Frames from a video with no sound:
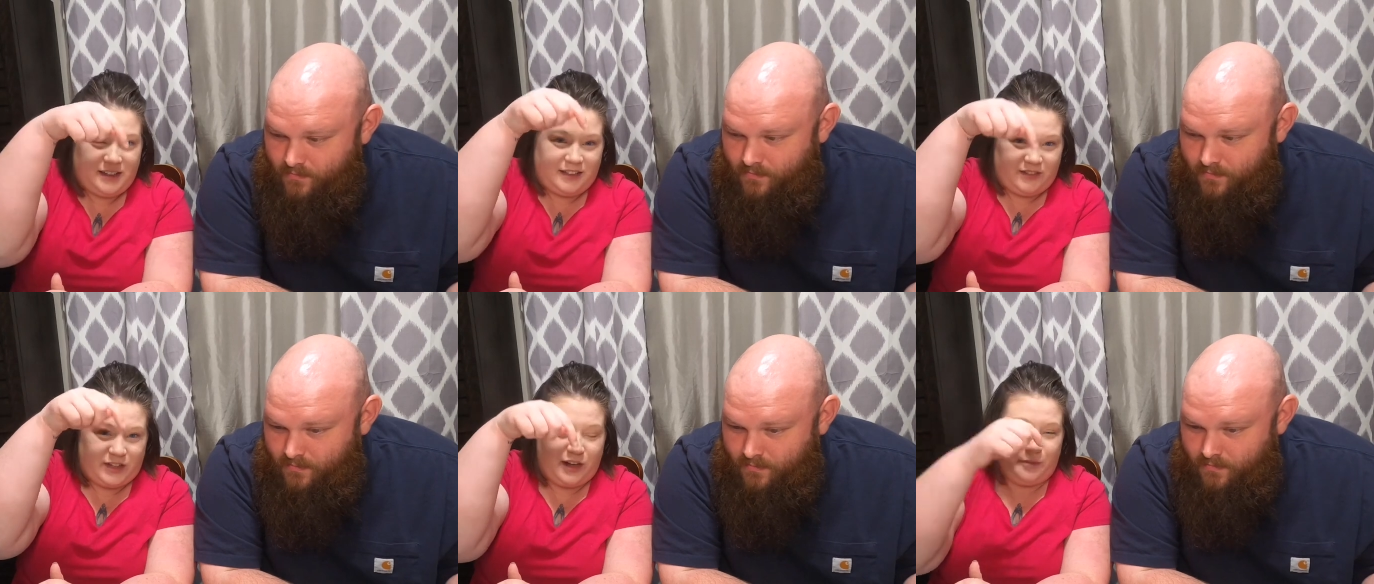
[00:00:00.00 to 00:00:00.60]

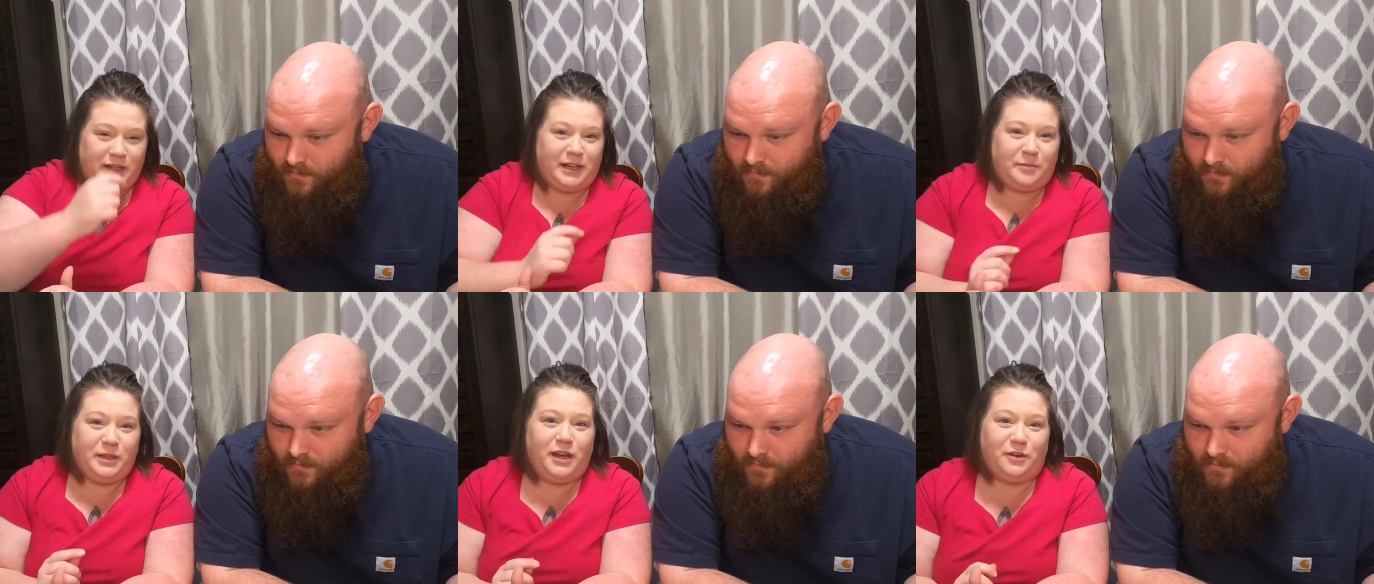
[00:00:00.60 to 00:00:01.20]
Speaker 1: leave a comment down
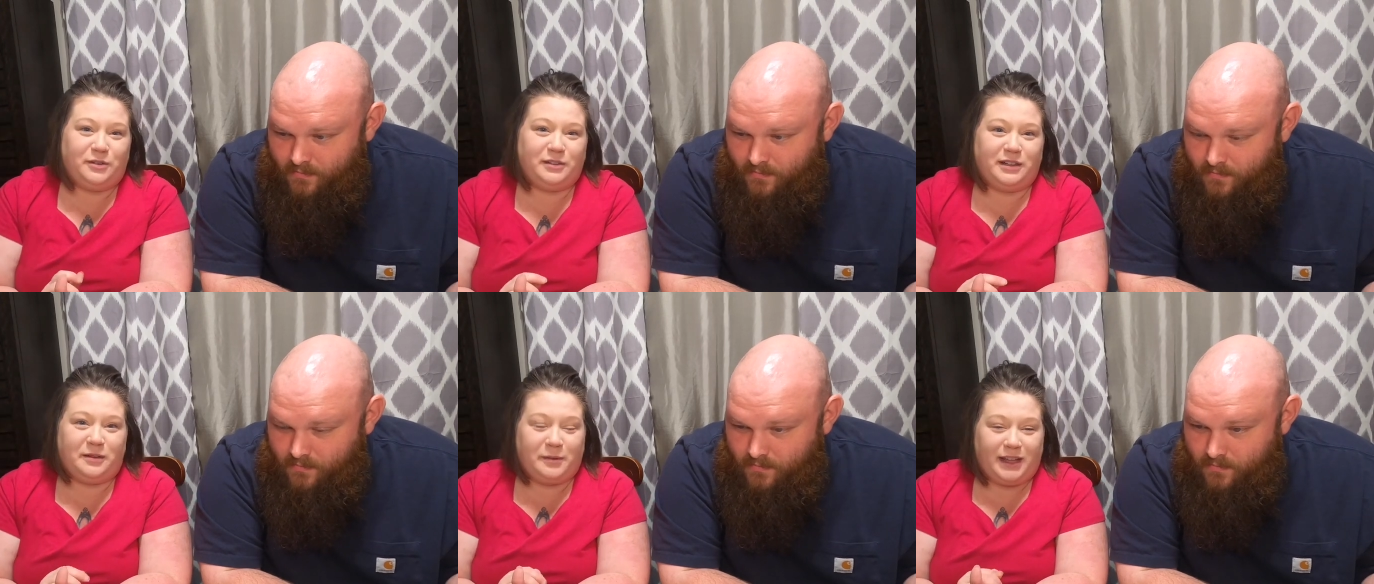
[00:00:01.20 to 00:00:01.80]
below
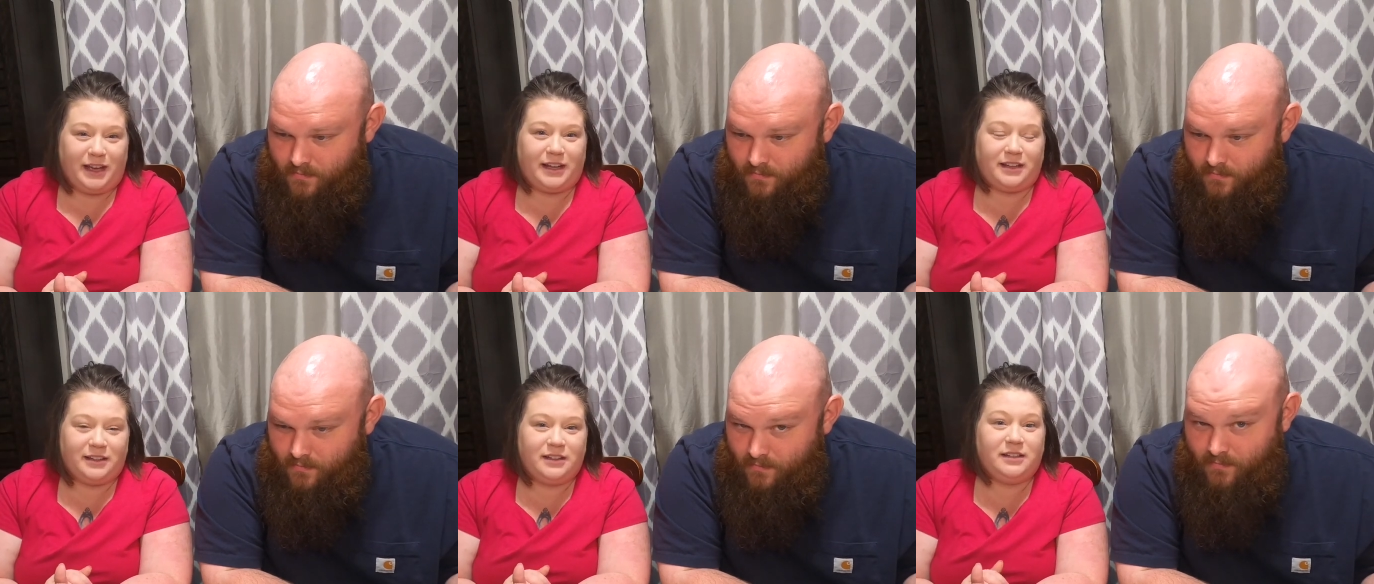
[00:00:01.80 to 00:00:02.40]
and be like,
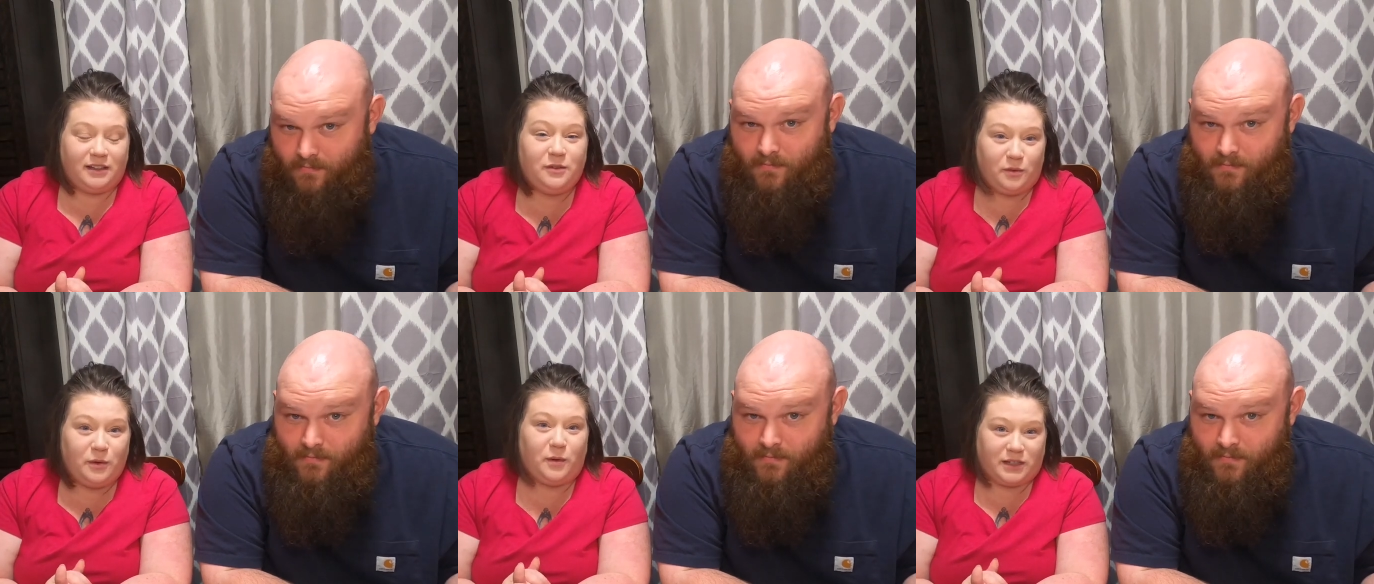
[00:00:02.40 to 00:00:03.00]

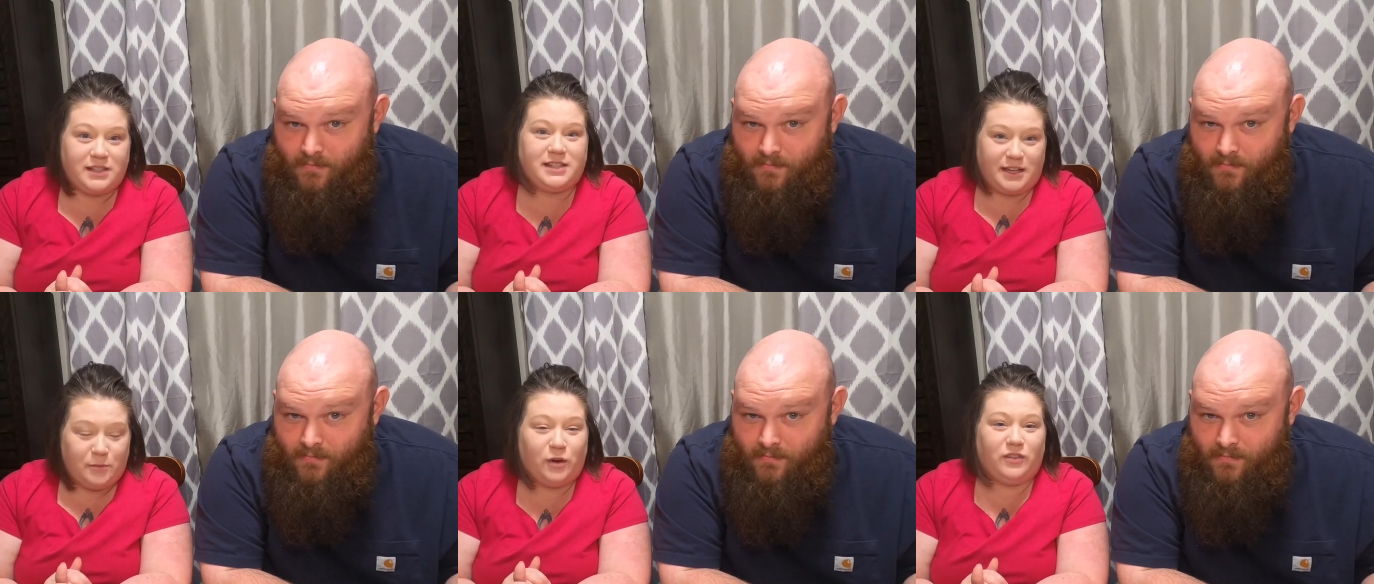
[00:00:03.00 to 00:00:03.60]
we want to see more